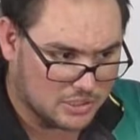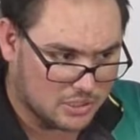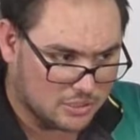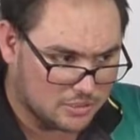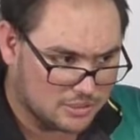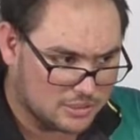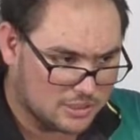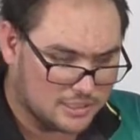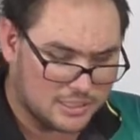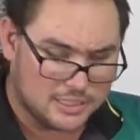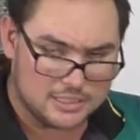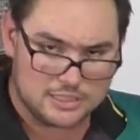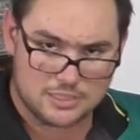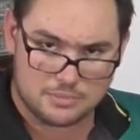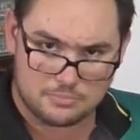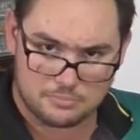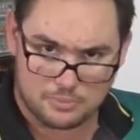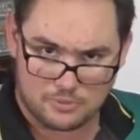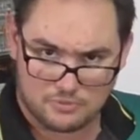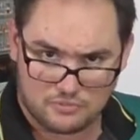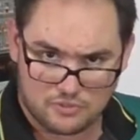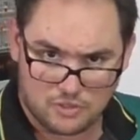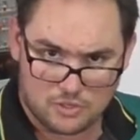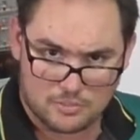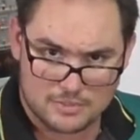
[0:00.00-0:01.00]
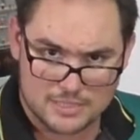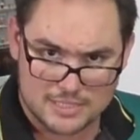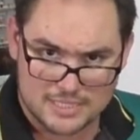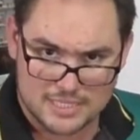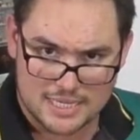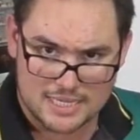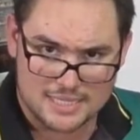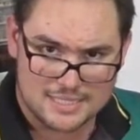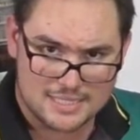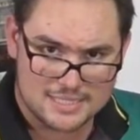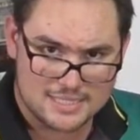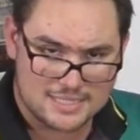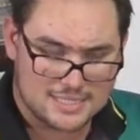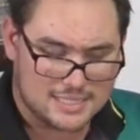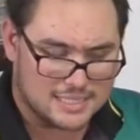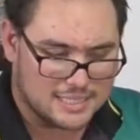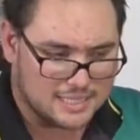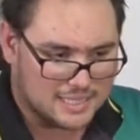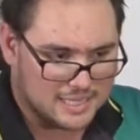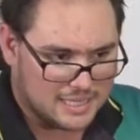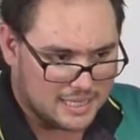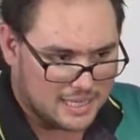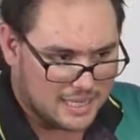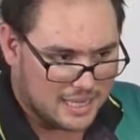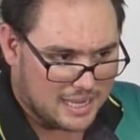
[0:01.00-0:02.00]
I also did some performance tests,
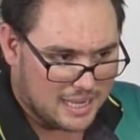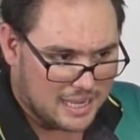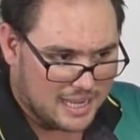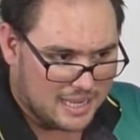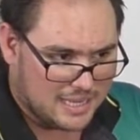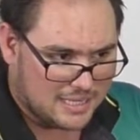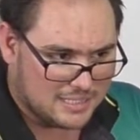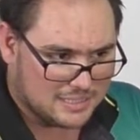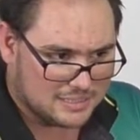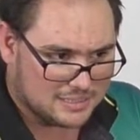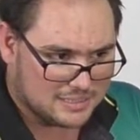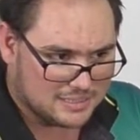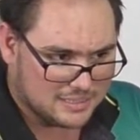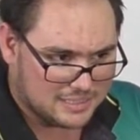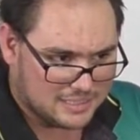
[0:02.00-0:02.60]
and